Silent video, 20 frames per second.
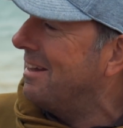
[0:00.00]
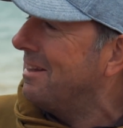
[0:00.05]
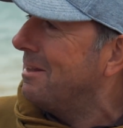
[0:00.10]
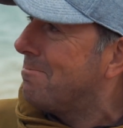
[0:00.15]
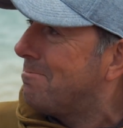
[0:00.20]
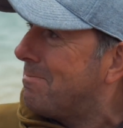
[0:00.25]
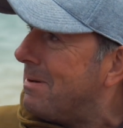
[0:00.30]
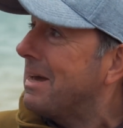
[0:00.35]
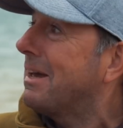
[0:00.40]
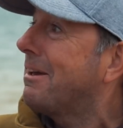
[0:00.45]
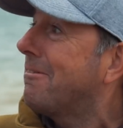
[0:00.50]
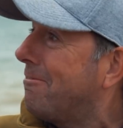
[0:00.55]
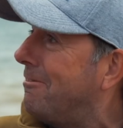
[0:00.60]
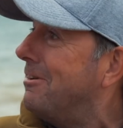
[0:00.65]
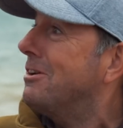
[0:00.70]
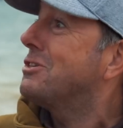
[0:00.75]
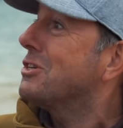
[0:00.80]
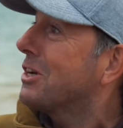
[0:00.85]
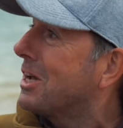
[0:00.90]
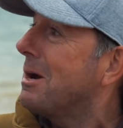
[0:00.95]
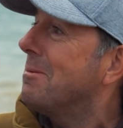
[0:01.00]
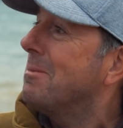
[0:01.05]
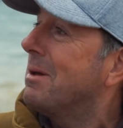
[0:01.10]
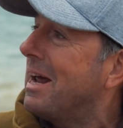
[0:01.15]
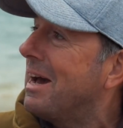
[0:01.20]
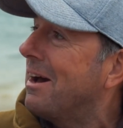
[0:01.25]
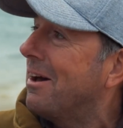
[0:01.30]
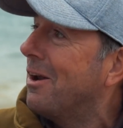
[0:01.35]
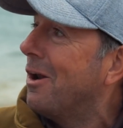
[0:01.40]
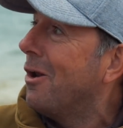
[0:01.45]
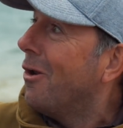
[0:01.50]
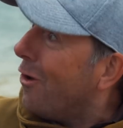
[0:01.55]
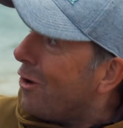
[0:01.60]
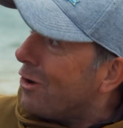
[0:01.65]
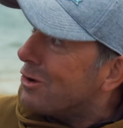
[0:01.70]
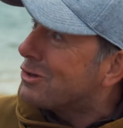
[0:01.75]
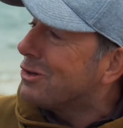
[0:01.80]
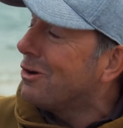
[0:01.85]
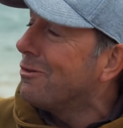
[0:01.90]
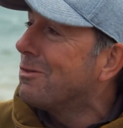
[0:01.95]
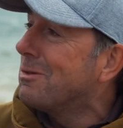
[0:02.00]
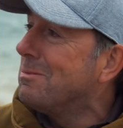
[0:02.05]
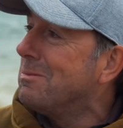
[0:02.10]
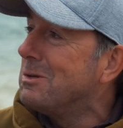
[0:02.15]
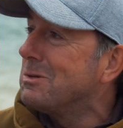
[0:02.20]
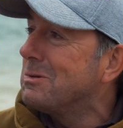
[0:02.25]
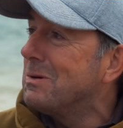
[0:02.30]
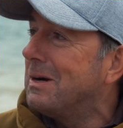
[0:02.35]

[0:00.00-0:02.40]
and the big fish are coming out, and lots of them as